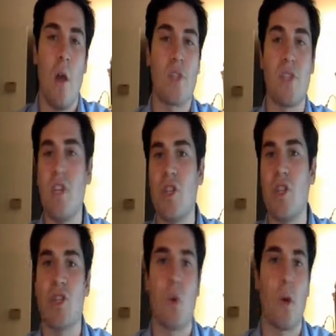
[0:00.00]

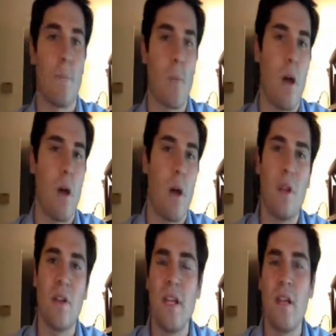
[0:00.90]
prestigious or
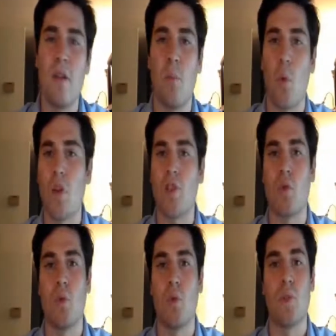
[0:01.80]
elite boarding
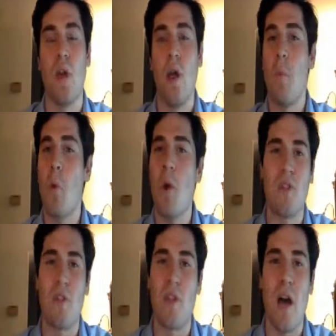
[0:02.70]
schools. More
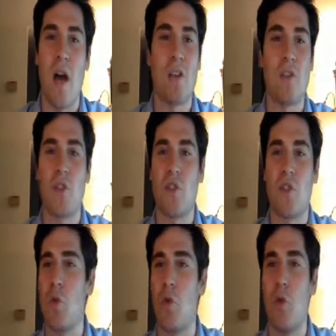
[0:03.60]
often than not, it's the
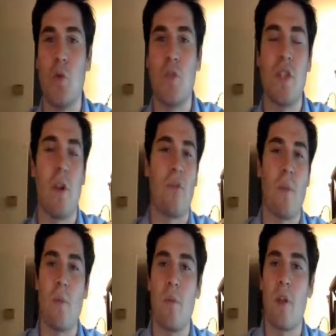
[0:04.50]
student who's
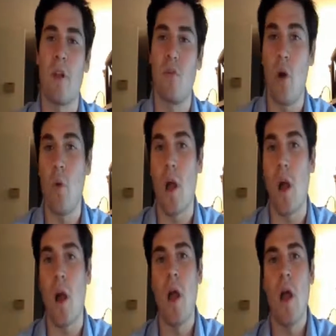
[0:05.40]
from the middle of
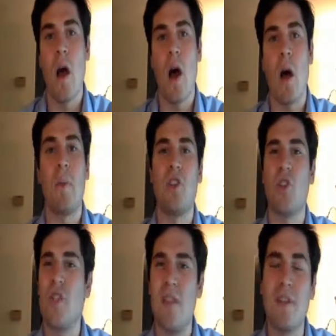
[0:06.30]
nowhere and
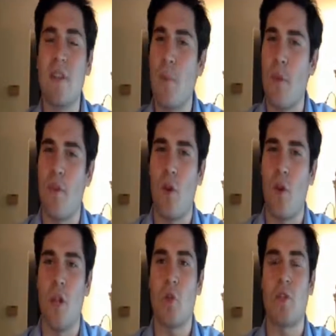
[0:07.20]
just did something
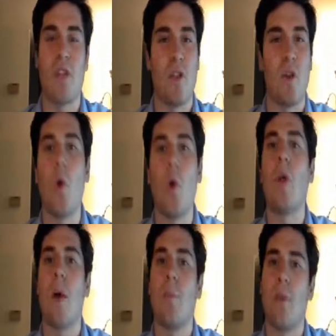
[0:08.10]
very interesting. And the
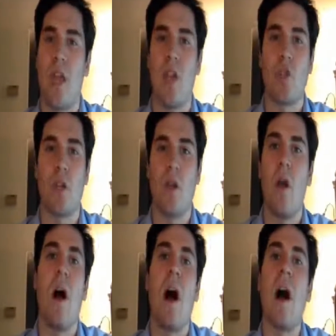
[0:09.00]
whole application
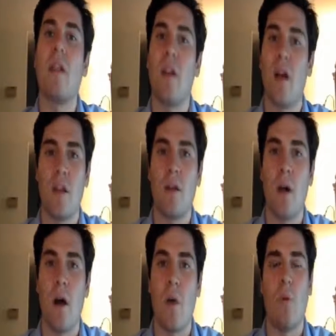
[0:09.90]
highlighted
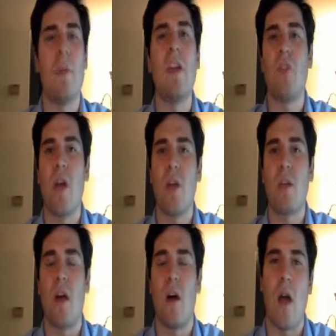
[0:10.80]
what made
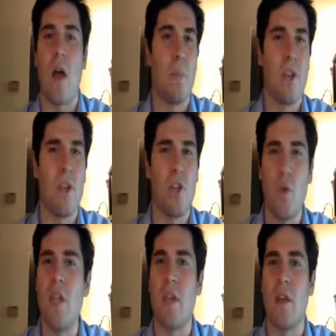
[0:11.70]
that applicant
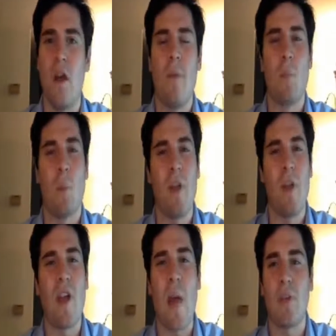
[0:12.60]
unique, what
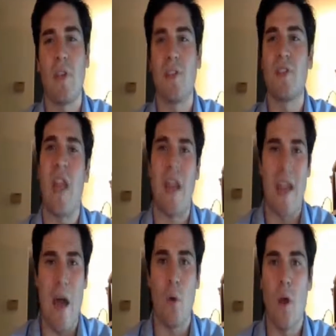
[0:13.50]
made that applicant
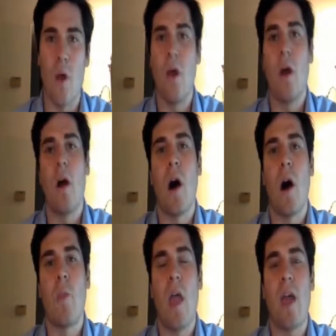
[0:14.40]
stand out.
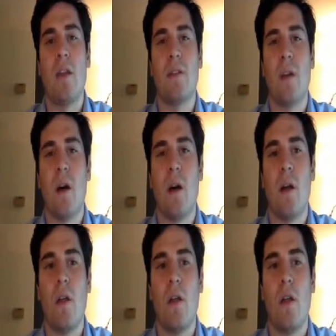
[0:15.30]

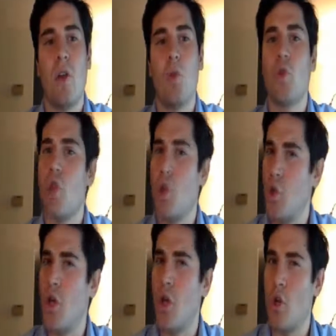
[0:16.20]

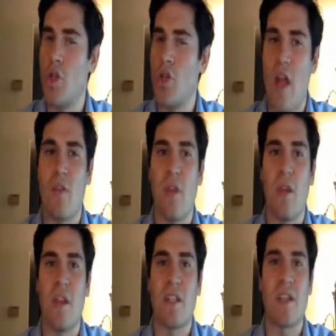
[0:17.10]
You should understand
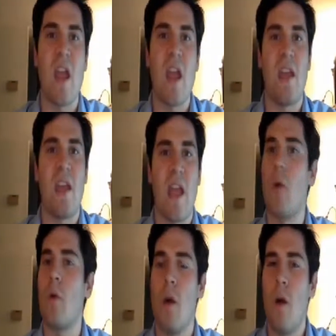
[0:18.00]
that standing
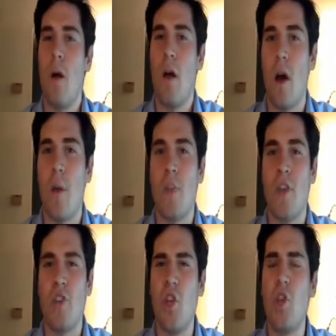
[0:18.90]
out
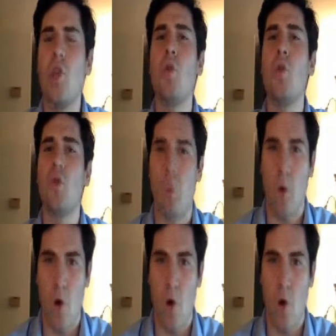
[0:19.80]
is a huge